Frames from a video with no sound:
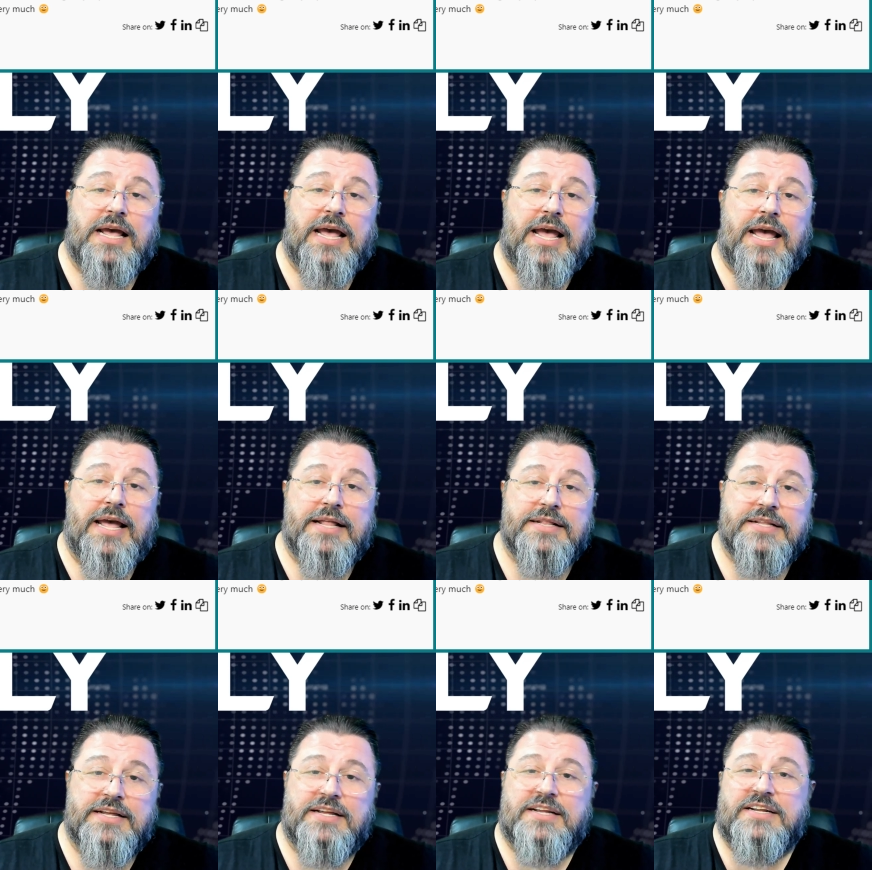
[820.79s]
And
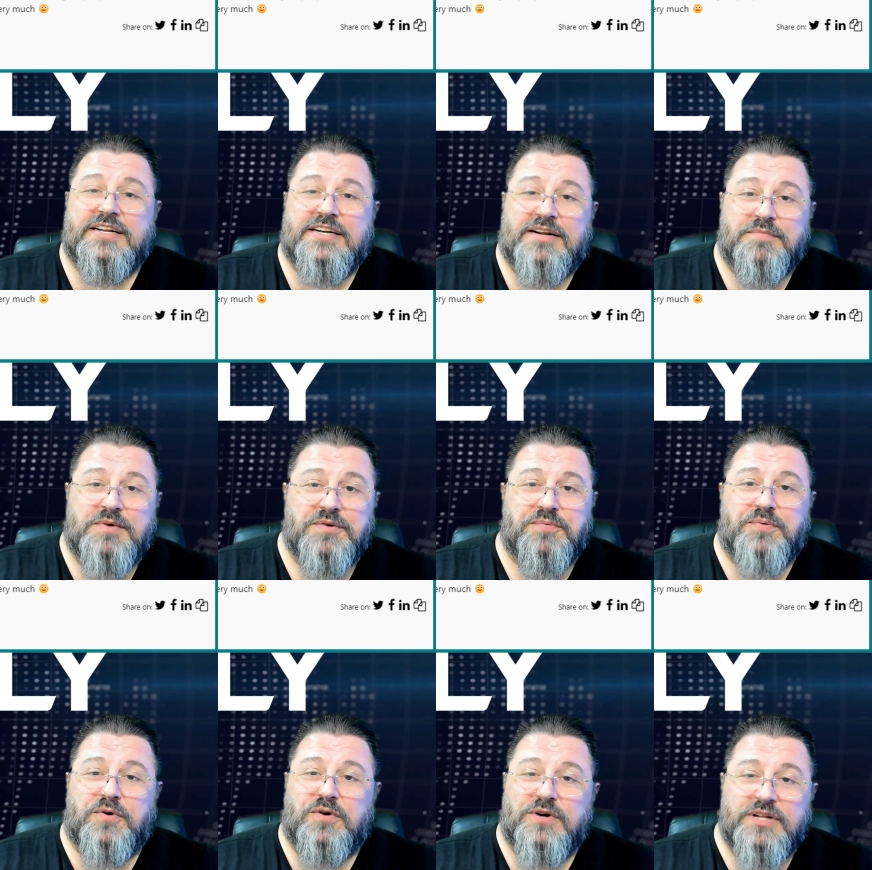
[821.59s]
number
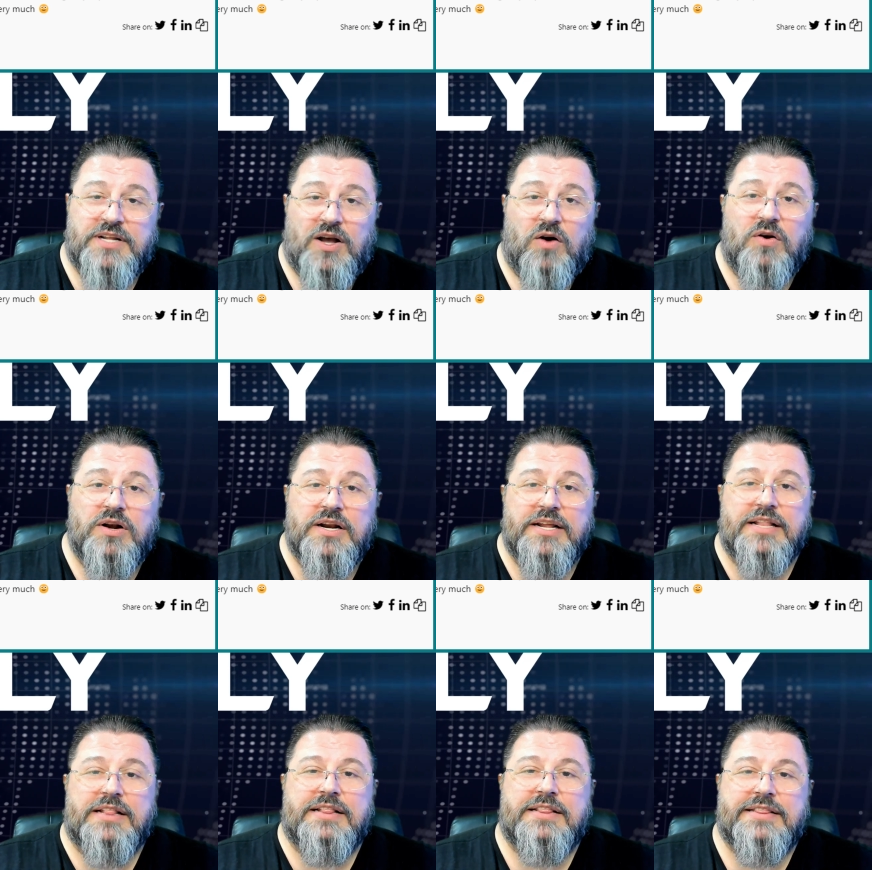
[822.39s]
4, the only
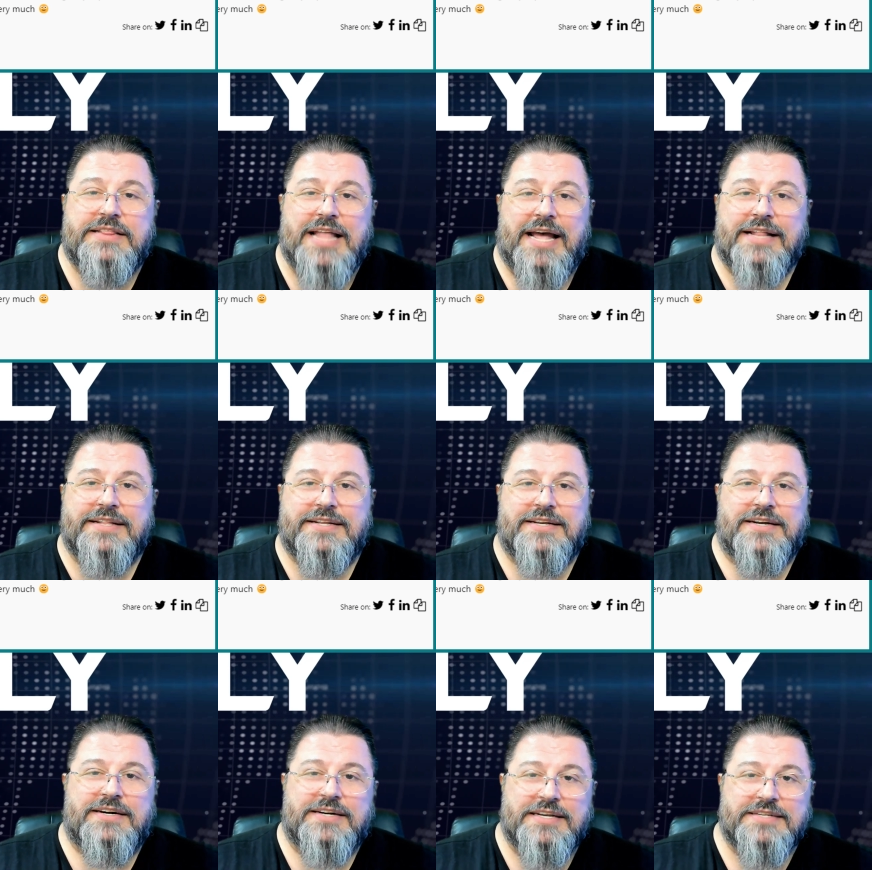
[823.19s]
debt
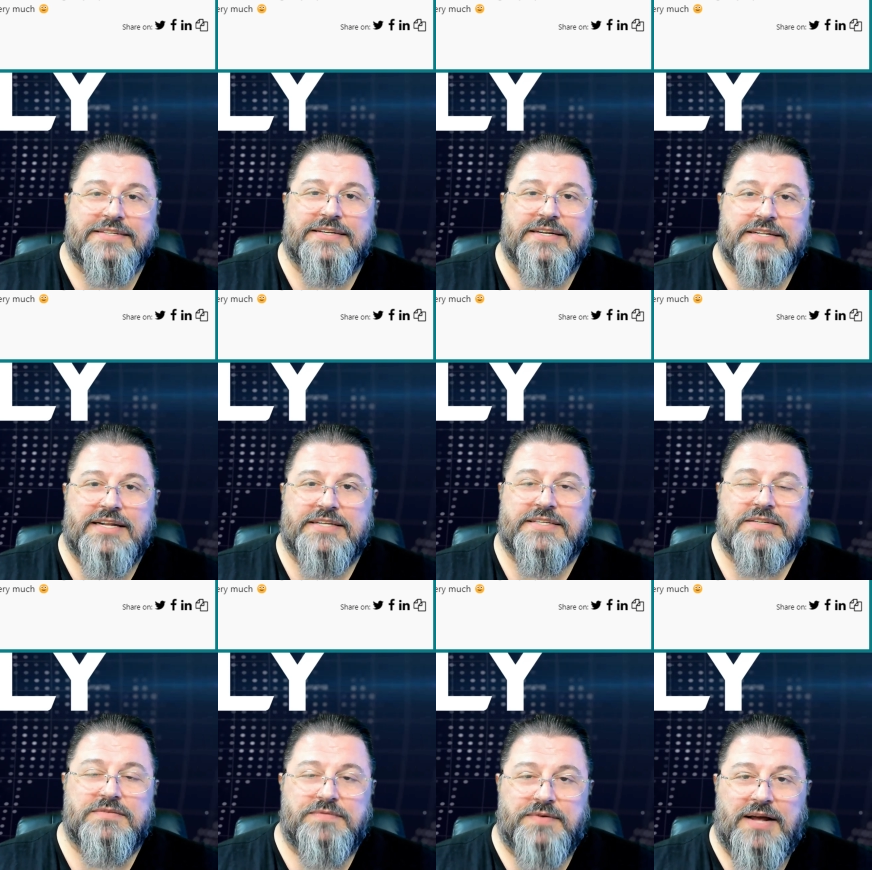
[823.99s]
risk that
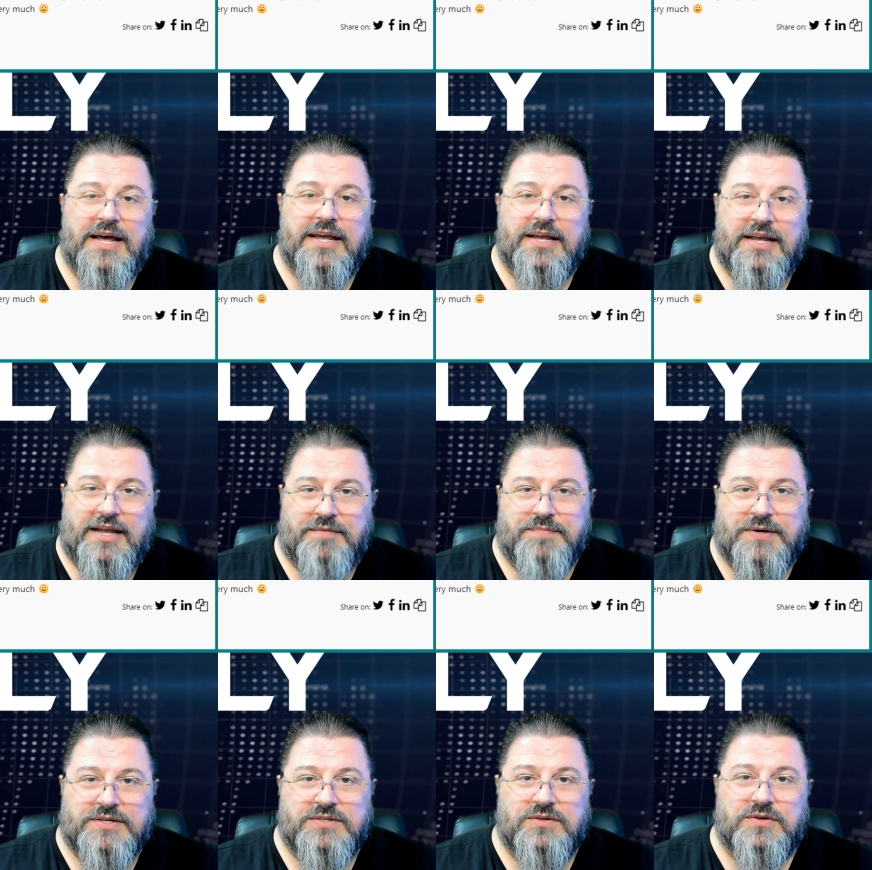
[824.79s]
SimFly and
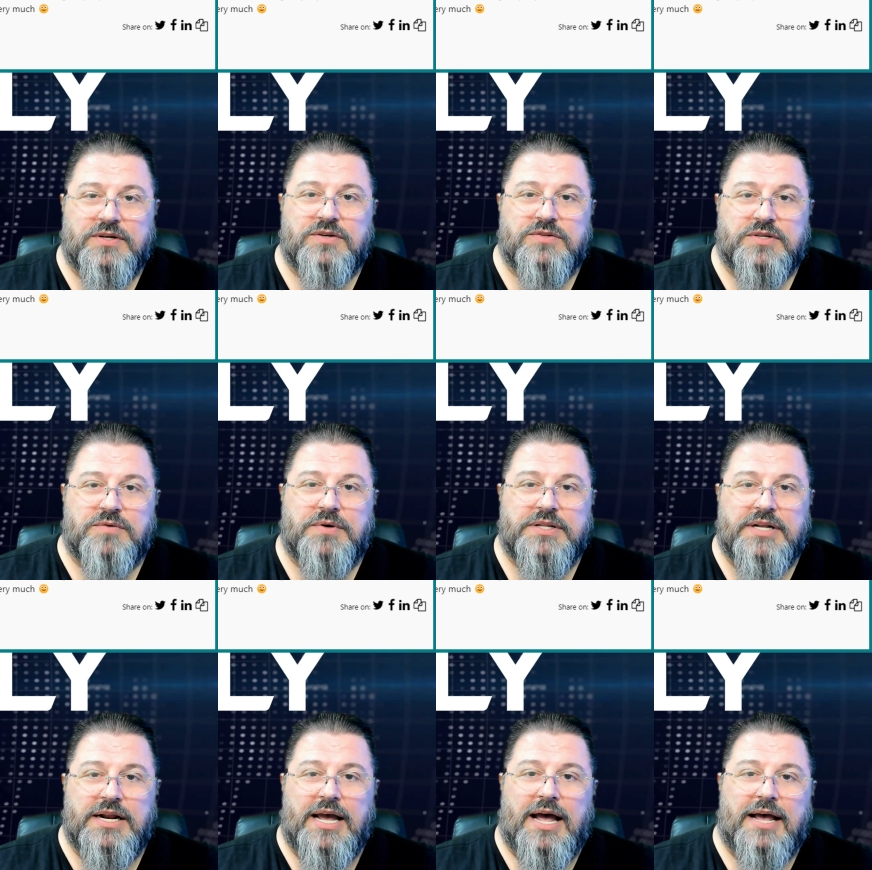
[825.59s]
Pax token
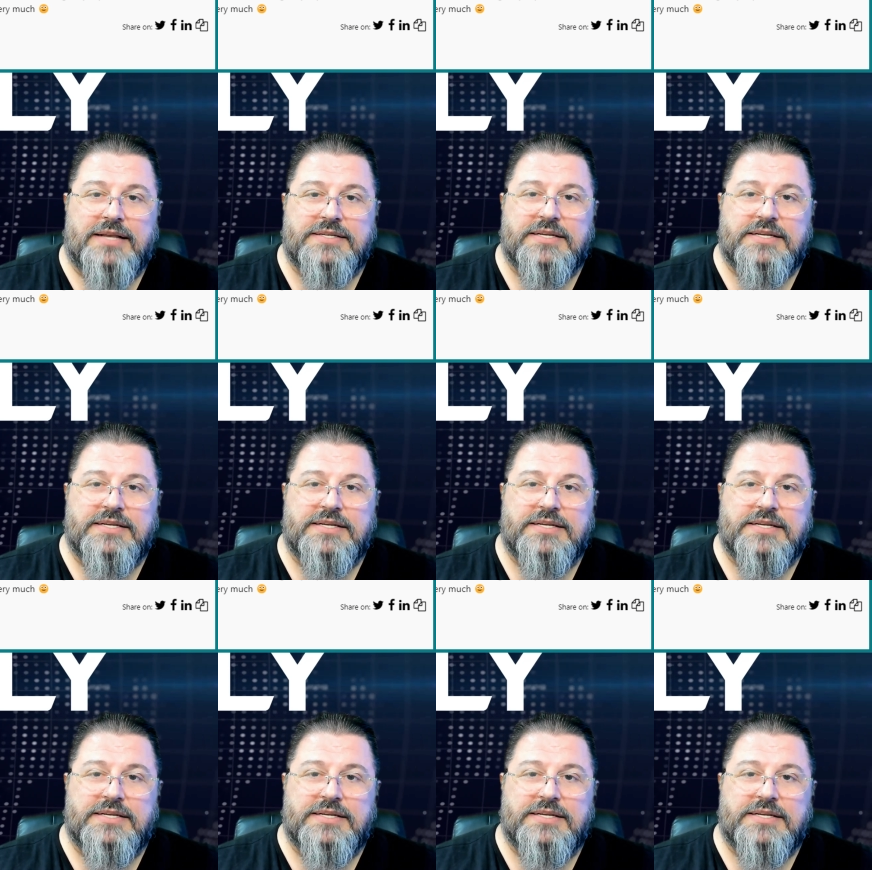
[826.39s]
consequently has